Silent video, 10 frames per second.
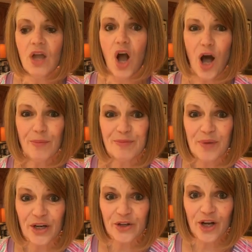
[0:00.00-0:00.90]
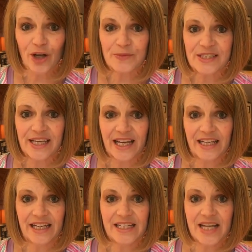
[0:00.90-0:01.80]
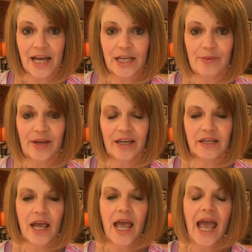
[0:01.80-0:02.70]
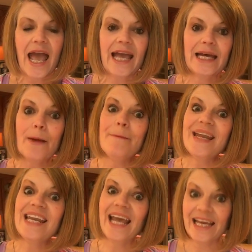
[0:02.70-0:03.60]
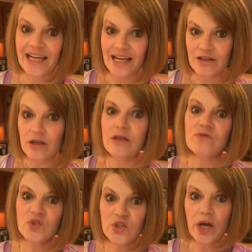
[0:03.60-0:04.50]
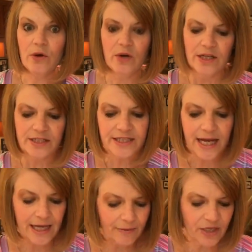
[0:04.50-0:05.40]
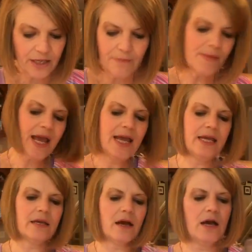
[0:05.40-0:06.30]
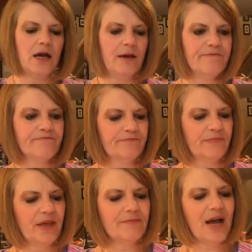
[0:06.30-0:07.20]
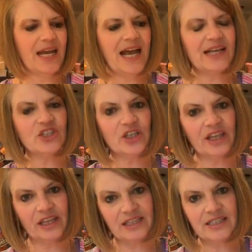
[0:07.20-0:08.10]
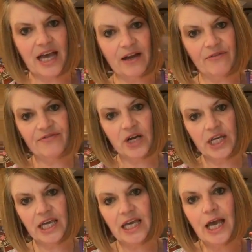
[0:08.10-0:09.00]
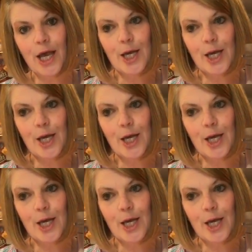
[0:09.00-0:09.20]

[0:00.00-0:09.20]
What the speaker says: almond butter helps thicken it a tiny bit, and a banana. So today I'm going to make, and mine actually looks kind of funky